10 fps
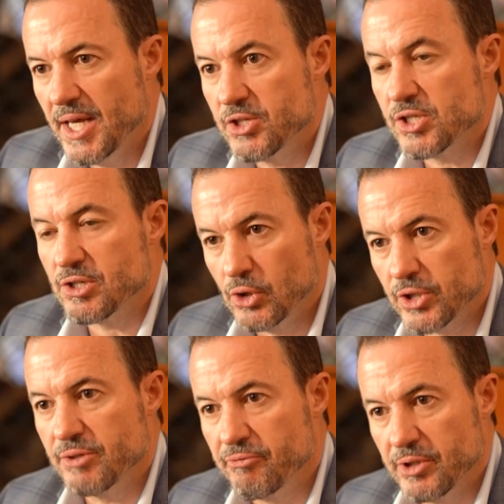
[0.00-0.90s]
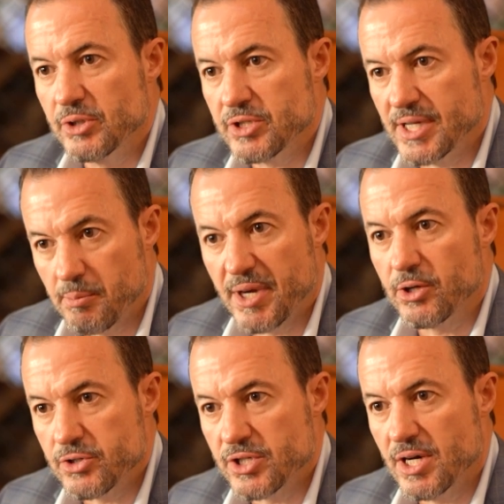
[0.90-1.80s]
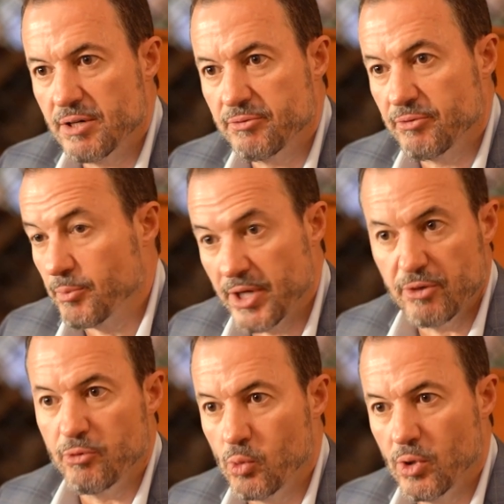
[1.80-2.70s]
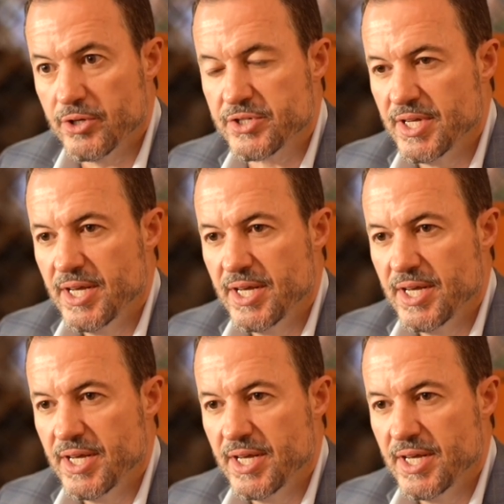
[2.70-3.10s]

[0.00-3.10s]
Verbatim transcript: it just looks and feels like Microsoft, for better or for worse,